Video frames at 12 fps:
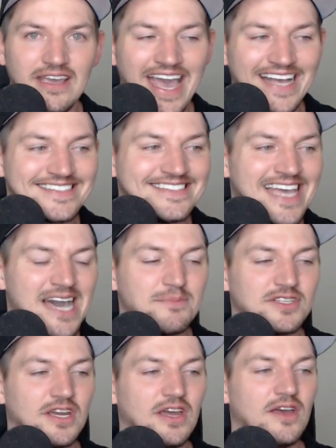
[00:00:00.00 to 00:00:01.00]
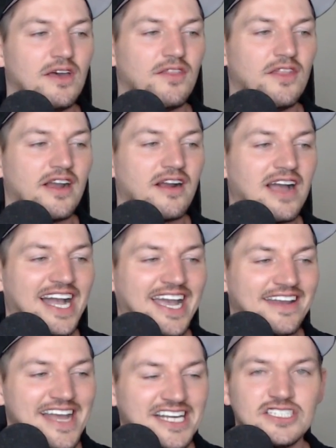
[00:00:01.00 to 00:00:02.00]
except they're a
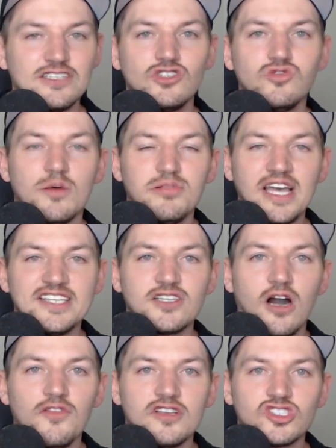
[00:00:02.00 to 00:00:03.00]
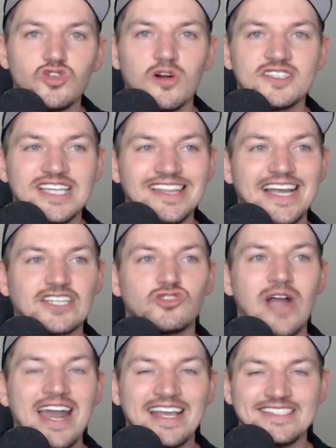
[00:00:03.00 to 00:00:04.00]
connection to a place called the Source
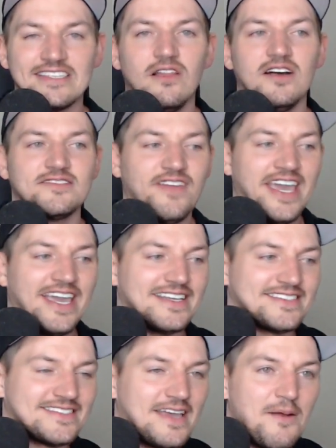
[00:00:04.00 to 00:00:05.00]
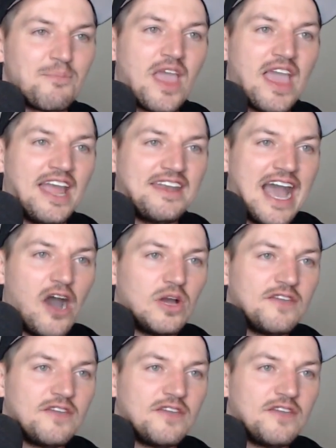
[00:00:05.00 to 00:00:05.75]
Electronics in Las Vegas. And now if